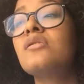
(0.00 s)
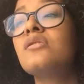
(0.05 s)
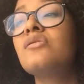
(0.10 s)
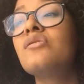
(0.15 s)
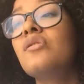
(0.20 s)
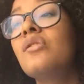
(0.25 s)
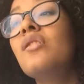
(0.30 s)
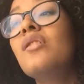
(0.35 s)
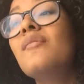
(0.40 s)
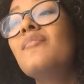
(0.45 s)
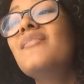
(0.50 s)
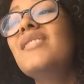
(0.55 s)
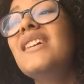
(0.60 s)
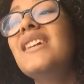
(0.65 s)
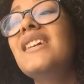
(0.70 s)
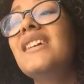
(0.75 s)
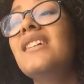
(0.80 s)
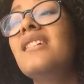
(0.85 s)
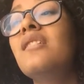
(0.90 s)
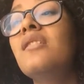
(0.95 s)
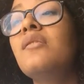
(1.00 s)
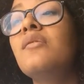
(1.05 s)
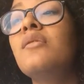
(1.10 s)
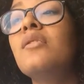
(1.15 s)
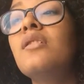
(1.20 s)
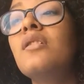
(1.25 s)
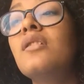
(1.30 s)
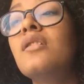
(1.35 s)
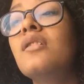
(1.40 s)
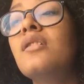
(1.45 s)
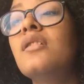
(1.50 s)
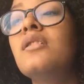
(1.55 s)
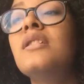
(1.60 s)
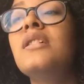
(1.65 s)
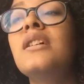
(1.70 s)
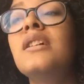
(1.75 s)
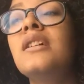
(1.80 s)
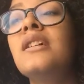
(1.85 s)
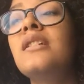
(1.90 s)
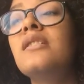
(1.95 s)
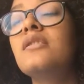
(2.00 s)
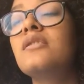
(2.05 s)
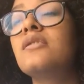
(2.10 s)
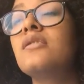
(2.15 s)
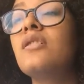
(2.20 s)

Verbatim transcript: told me he wanted